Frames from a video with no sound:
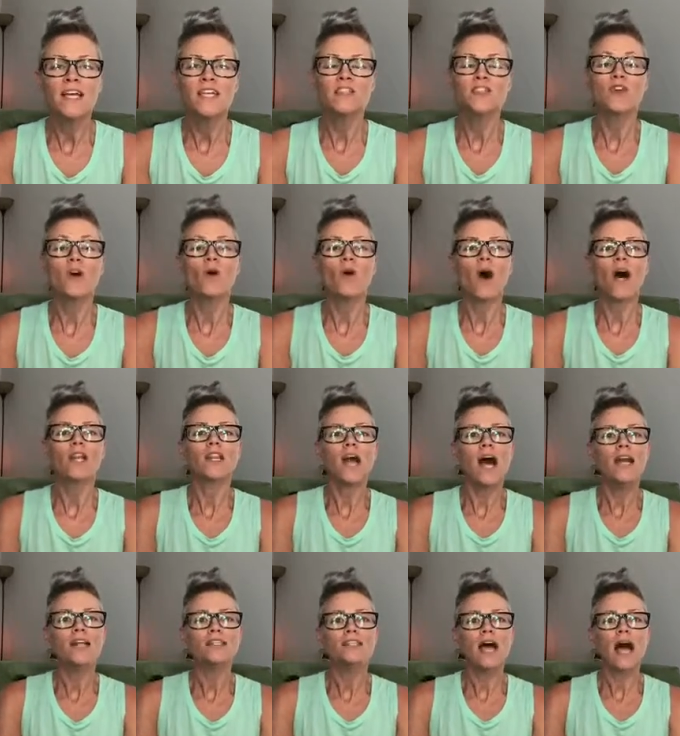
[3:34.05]
So a
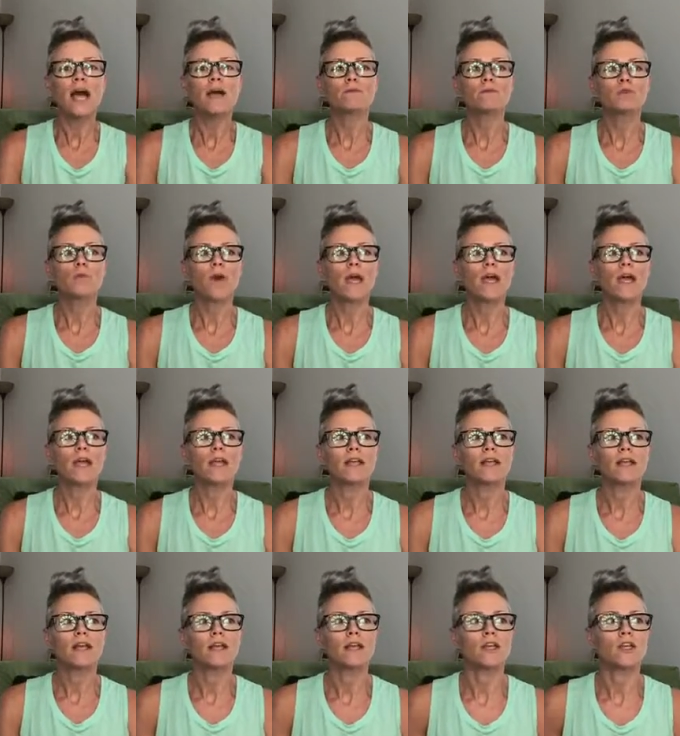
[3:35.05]
lot of times
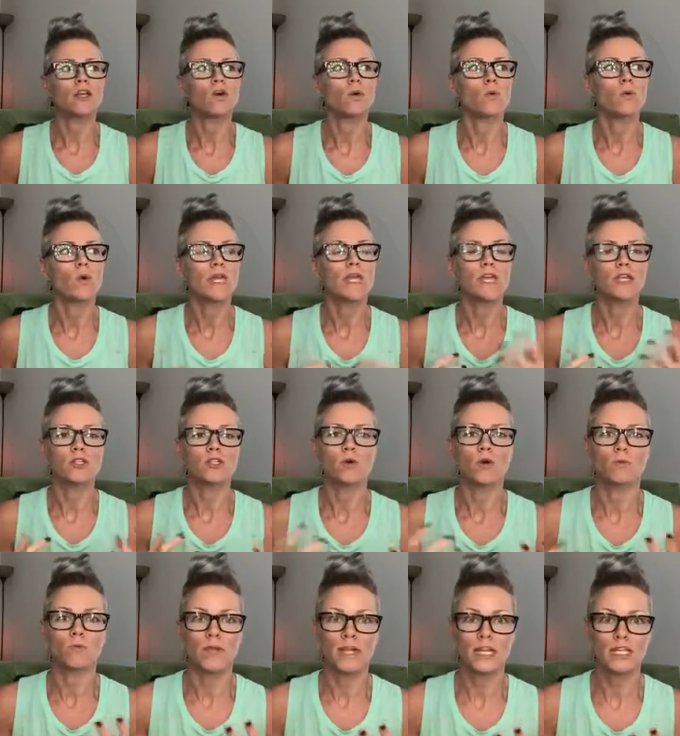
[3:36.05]
when, we get
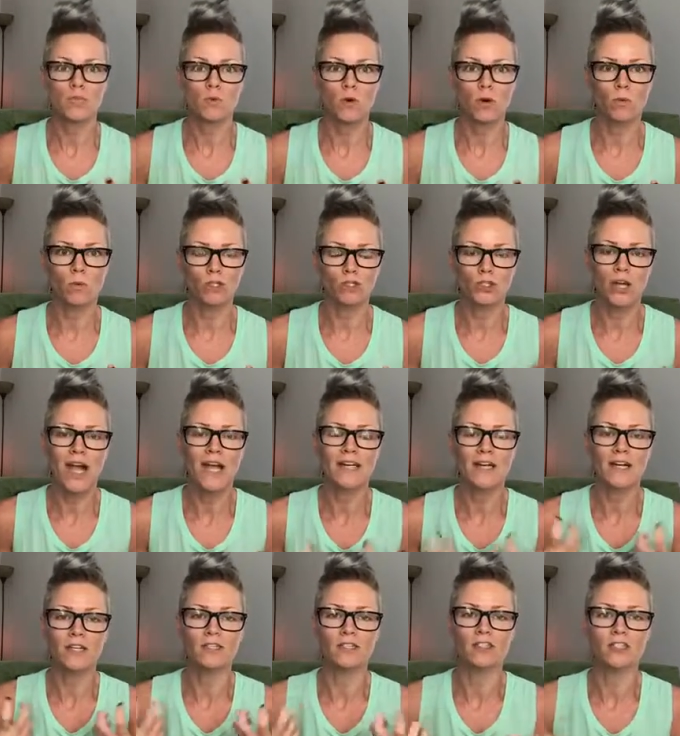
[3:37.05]
to a place where we're trying
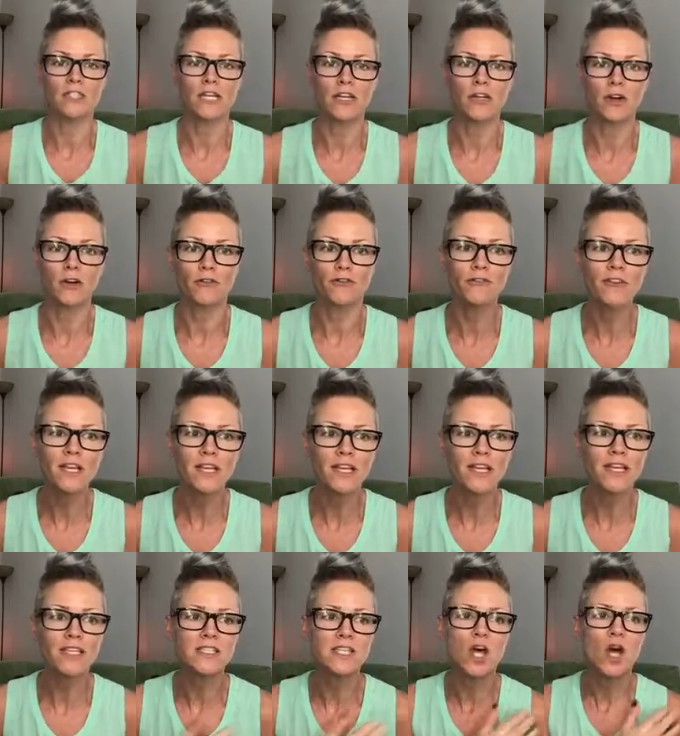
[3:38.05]
to understand our
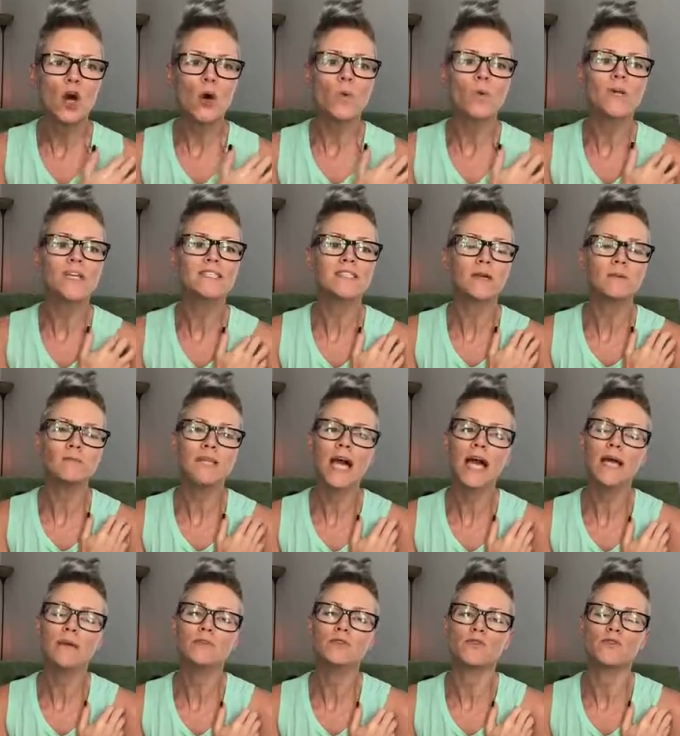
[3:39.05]
feelings, we
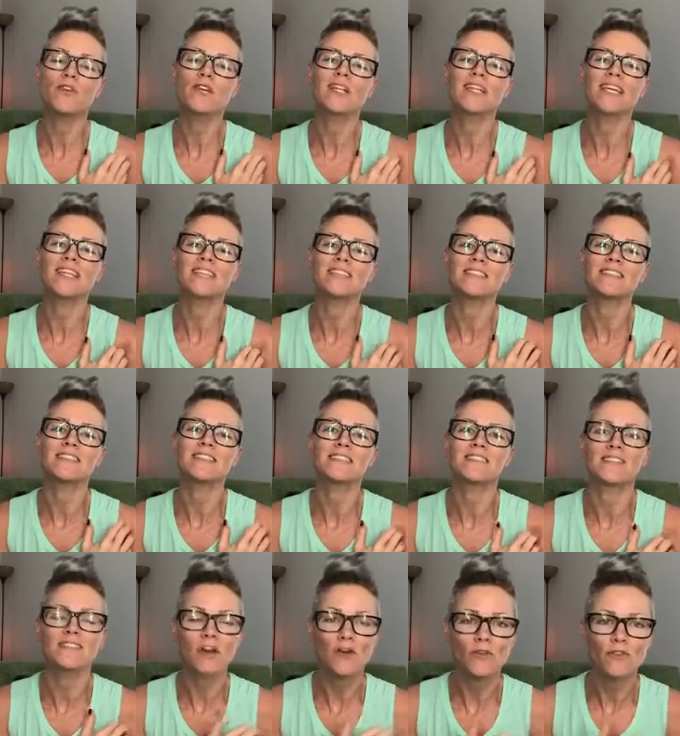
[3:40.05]
sometimes feel like this is a
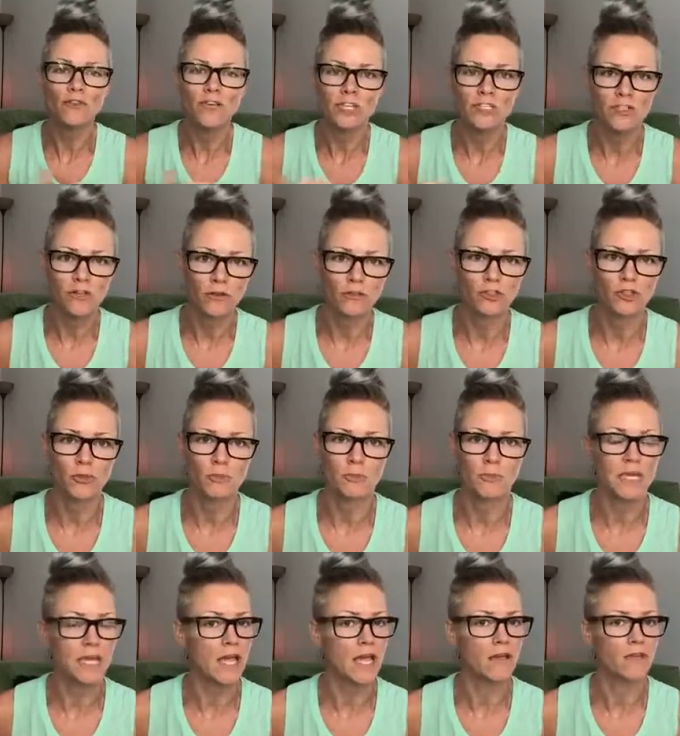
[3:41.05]
self-indulgent
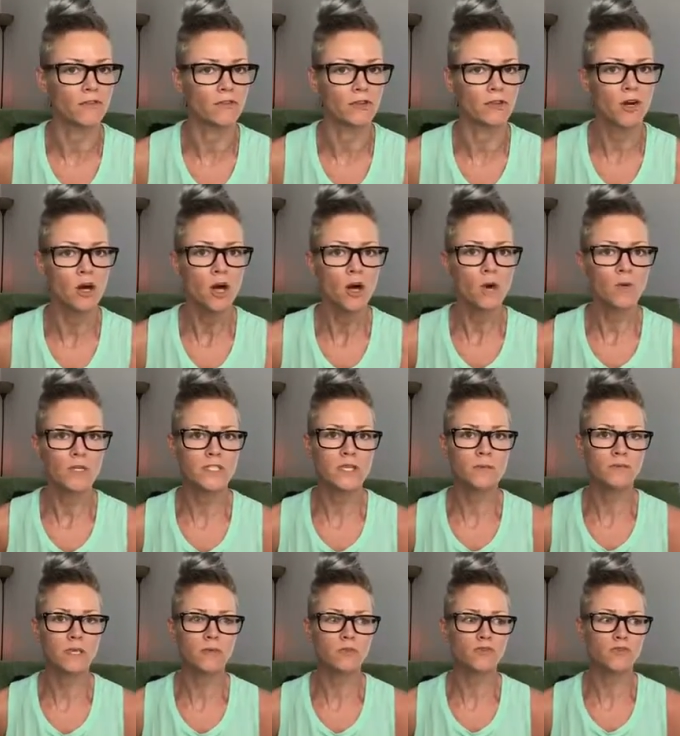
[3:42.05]
behavior. We
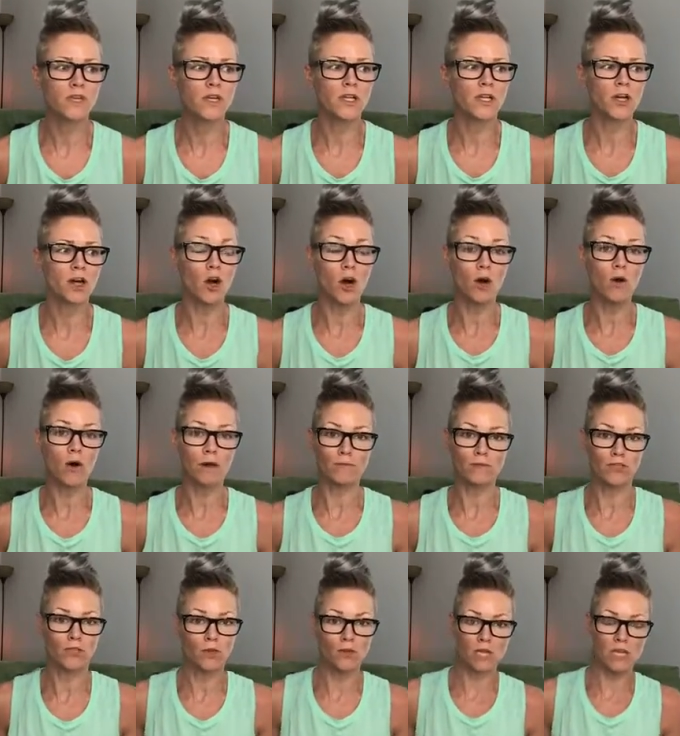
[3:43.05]
sometimes feel like, oh, I'm
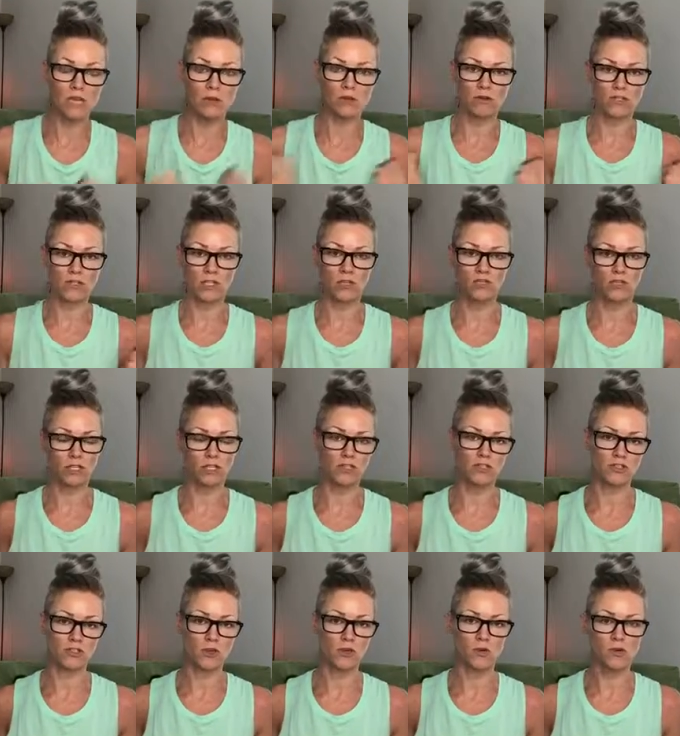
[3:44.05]
so egocentric
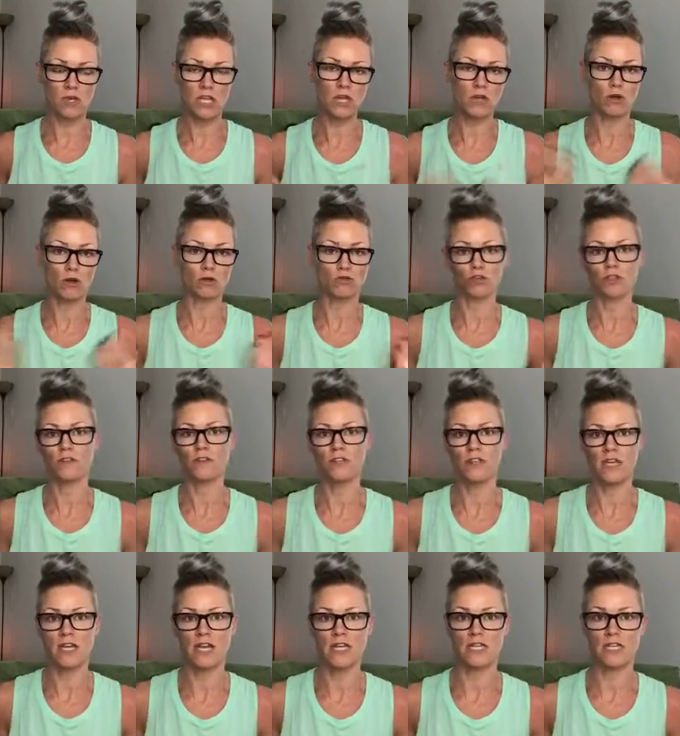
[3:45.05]
and so ego-driven
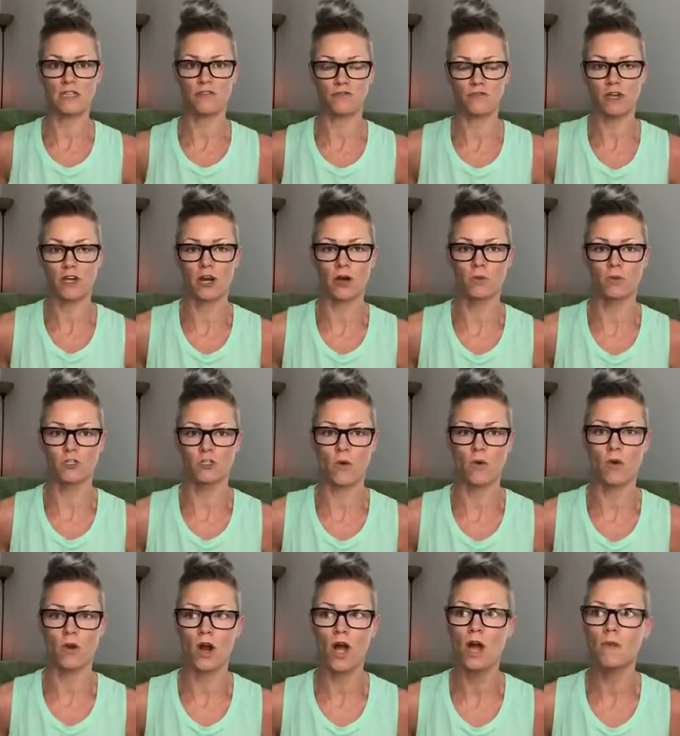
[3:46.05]
that I need to figure out what's
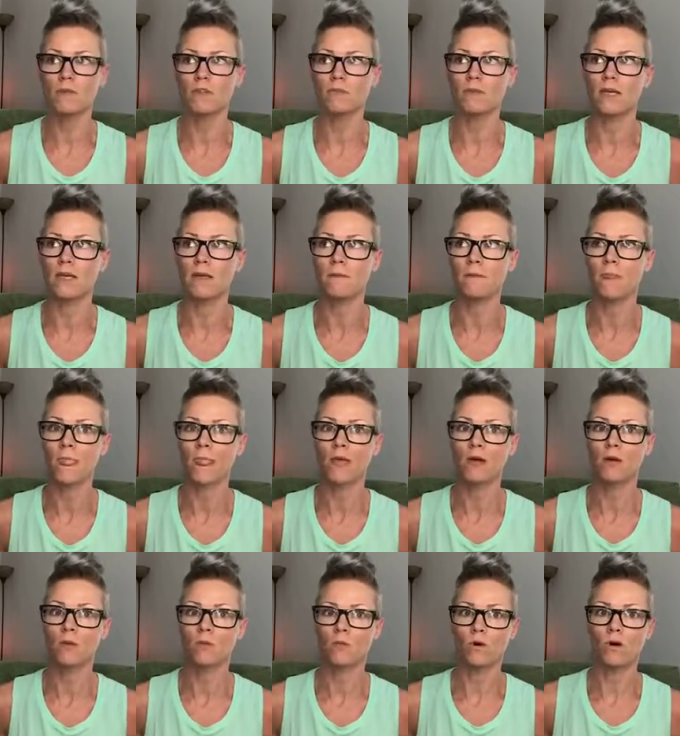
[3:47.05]
going on with me.
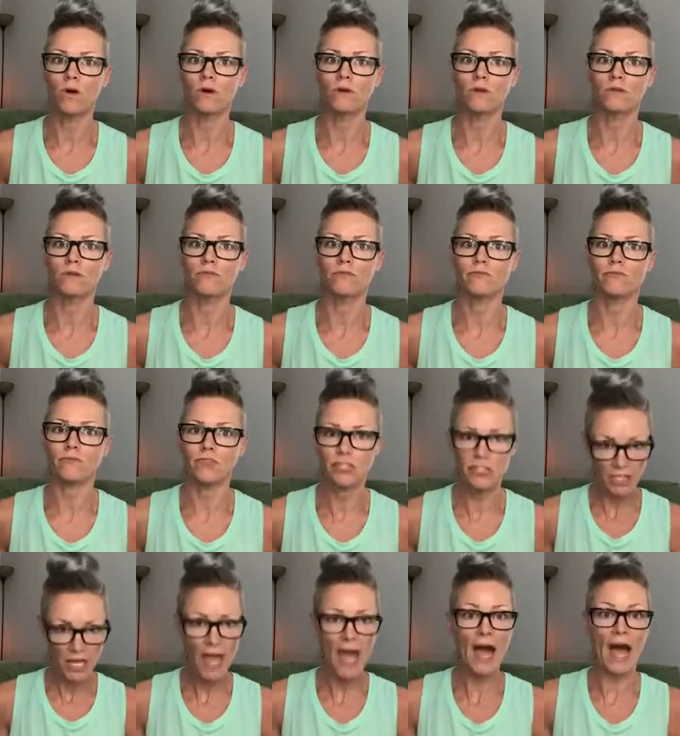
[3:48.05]
Well,
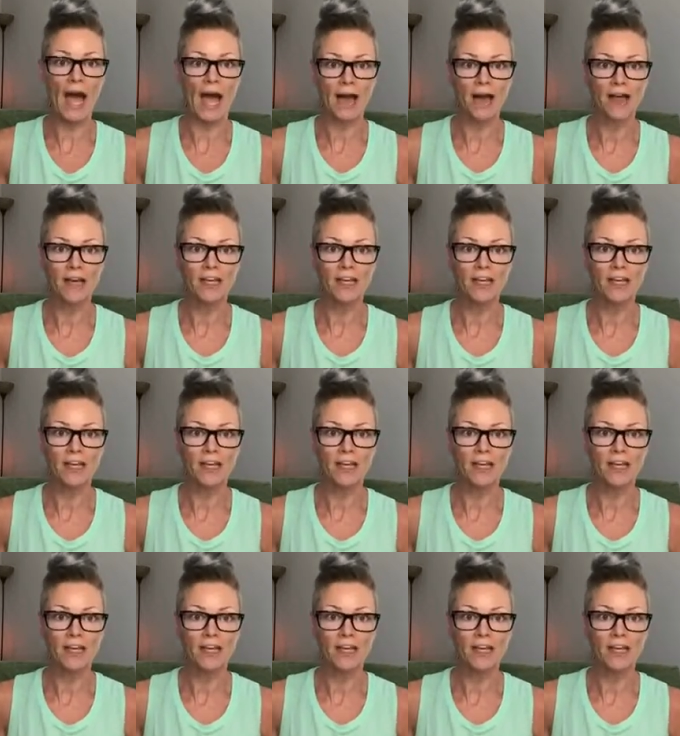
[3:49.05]
yeah.